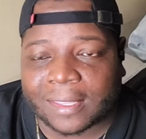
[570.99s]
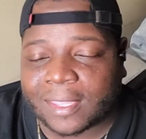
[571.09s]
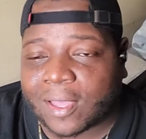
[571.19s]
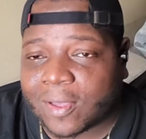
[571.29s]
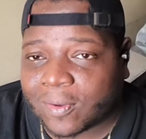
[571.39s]

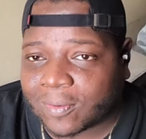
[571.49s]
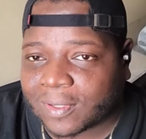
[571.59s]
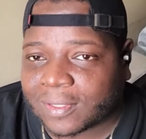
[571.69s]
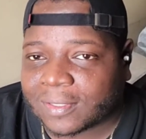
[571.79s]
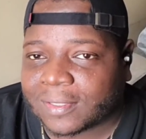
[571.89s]
Yo,
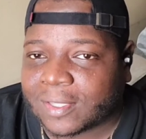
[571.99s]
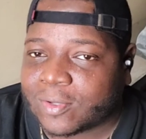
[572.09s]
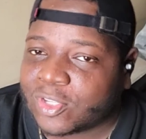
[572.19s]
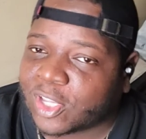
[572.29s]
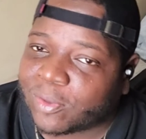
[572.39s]

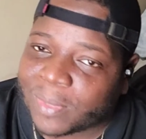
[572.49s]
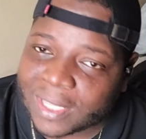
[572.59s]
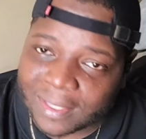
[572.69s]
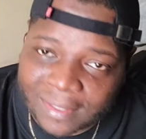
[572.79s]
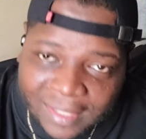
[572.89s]
you show
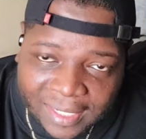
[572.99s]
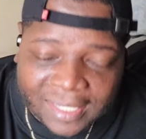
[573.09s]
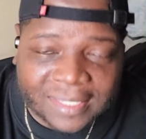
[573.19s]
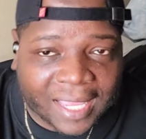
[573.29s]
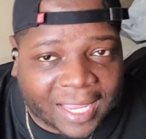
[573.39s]
me
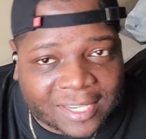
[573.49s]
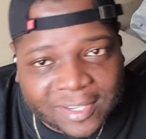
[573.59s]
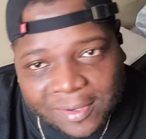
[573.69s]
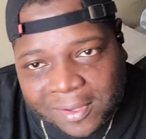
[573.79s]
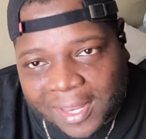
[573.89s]
this, I'll
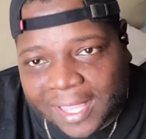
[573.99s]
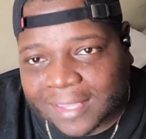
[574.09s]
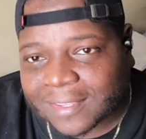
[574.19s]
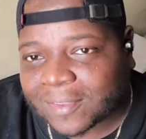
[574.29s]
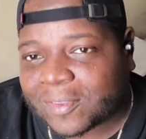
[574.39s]
show you
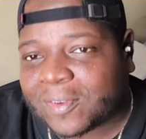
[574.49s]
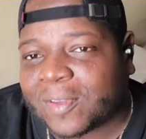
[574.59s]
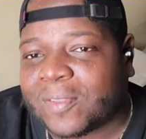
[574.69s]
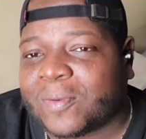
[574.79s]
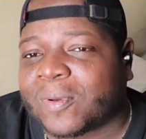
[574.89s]
that. So, you
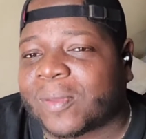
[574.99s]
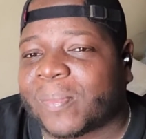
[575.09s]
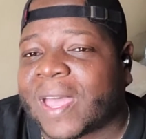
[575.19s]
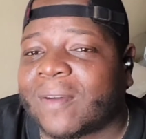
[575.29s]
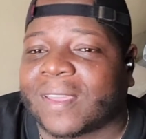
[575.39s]
know, you on
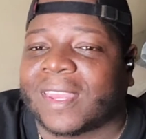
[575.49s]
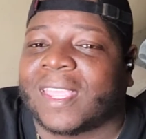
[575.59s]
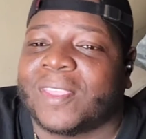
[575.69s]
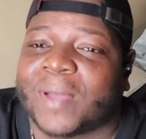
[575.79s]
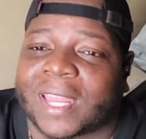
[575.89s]
the
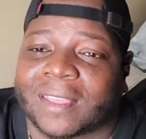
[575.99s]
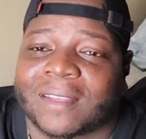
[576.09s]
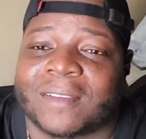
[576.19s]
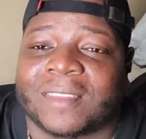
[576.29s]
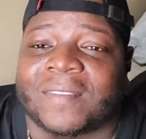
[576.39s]
balcony, you got the
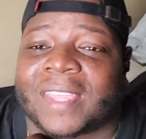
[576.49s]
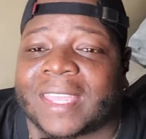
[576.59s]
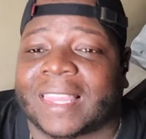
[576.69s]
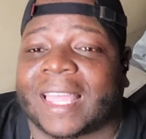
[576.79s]
girl over there.